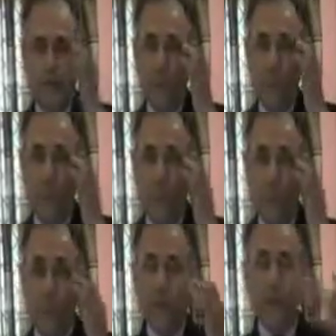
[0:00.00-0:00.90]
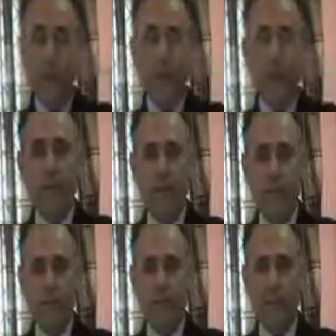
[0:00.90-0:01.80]
We can go
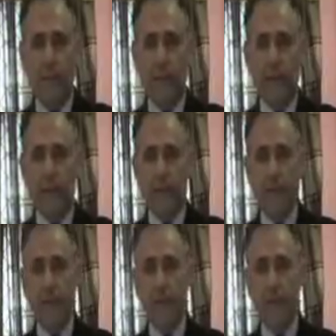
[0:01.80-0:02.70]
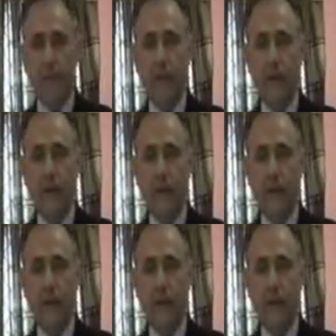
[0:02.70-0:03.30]
farther from the picture from zooming out.